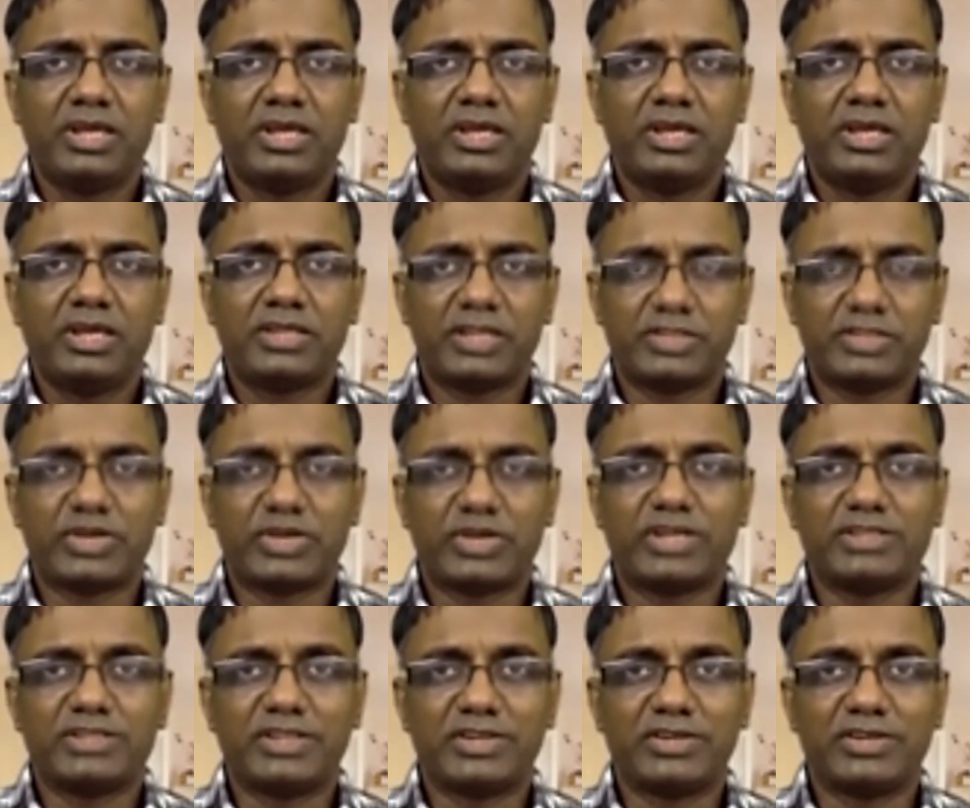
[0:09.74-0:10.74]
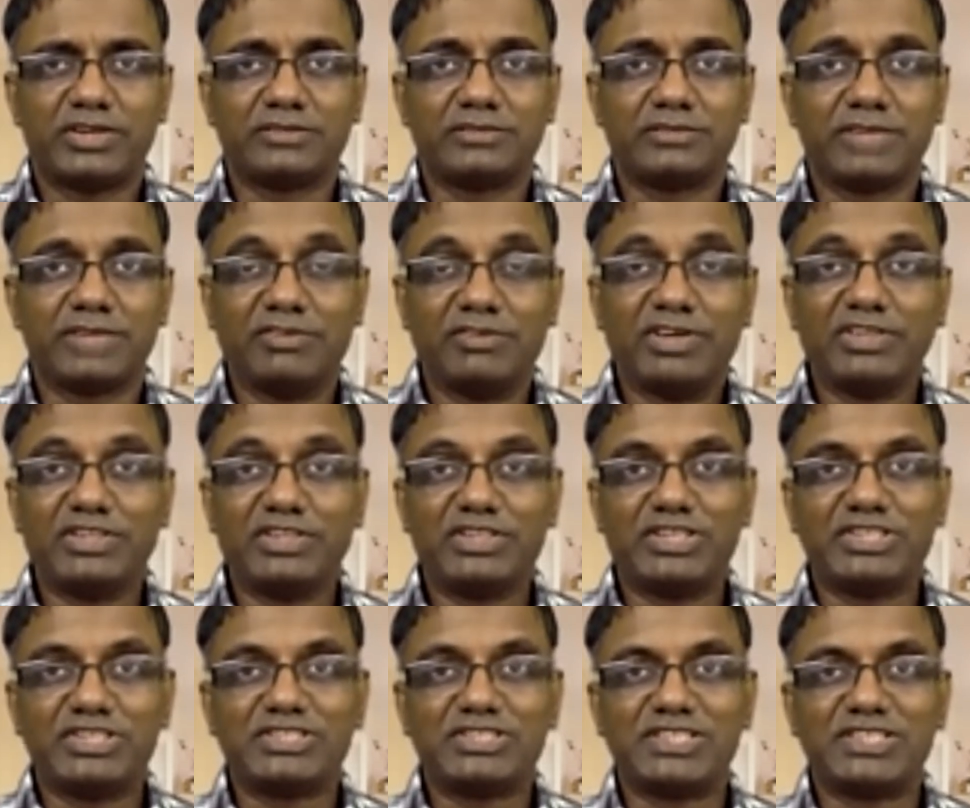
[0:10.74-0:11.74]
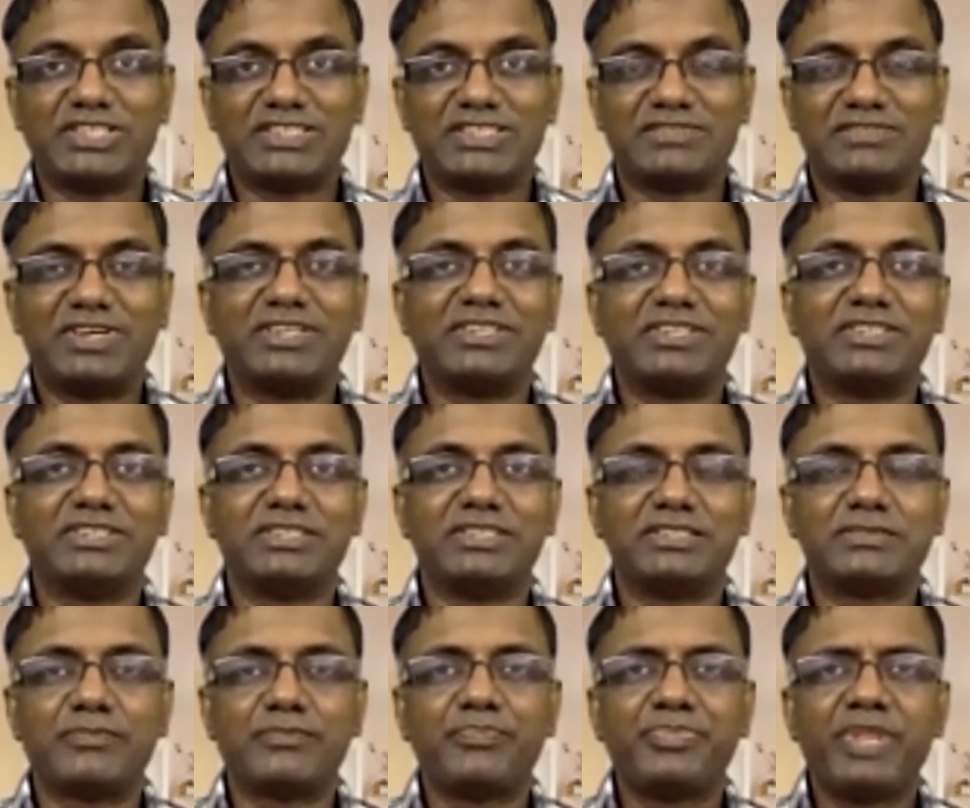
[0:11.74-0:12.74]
That's right, there are advantages and disadvantages.